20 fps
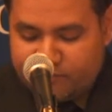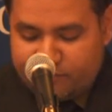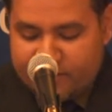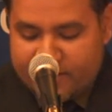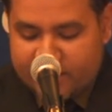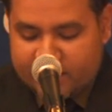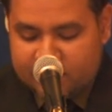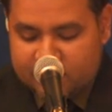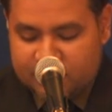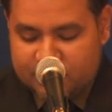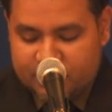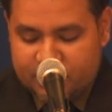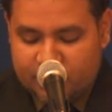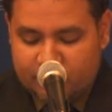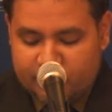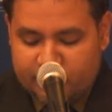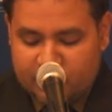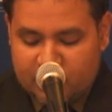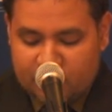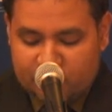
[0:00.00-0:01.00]
In fact, the
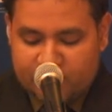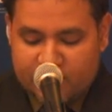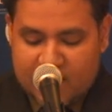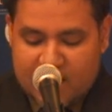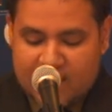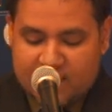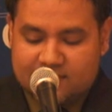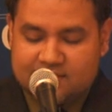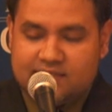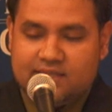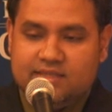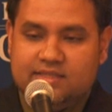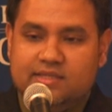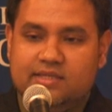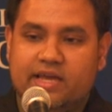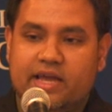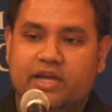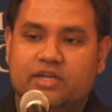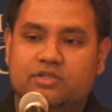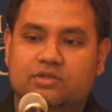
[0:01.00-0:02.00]
chairman of the
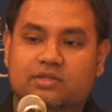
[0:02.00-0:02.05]
ICT